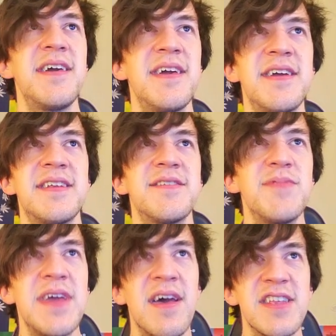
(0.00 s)
and
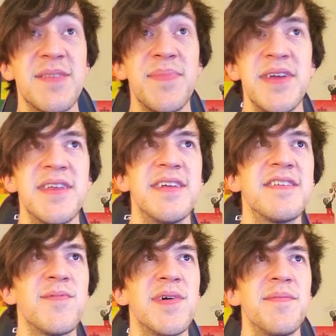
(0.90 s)
we outspeed it
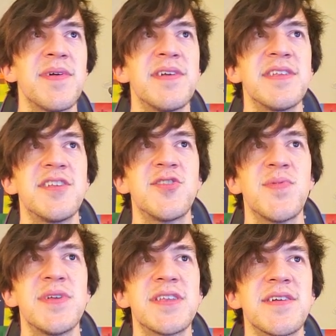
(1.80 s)
as well because of the
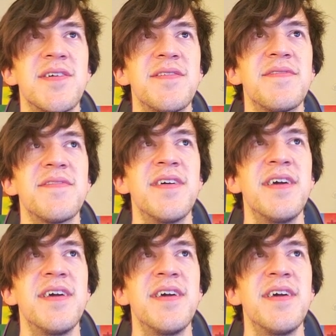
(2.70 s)
Choice Scarf.